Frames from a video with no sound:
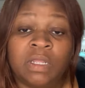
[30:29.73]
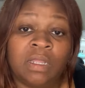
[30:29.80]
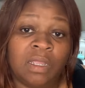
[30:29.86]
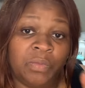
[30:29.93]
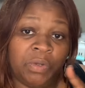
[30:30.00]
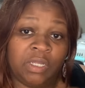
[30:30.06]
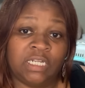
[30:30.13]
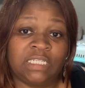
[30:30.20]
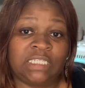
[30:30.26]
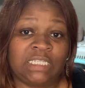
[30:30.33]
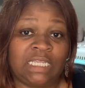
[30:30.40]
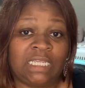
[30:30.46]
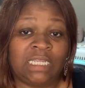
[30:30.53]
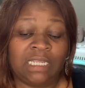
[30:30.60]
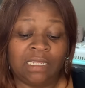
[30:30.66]
and we're gonna
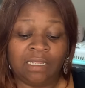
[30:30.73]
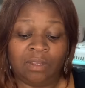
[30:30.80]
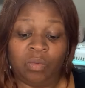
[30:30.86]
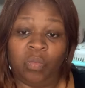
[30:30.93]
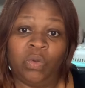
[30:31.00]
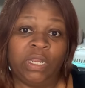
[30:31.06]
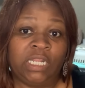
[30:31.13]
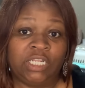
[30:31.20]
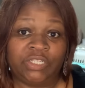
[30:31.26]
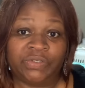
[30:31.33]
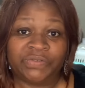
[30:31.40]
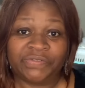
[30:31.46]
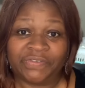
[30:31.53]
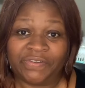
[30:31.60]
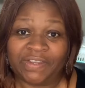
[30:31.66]
see what it do.
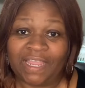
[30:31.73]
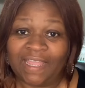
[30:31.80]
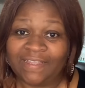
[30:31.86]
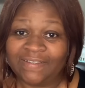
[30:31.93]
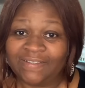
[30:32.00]
Okay.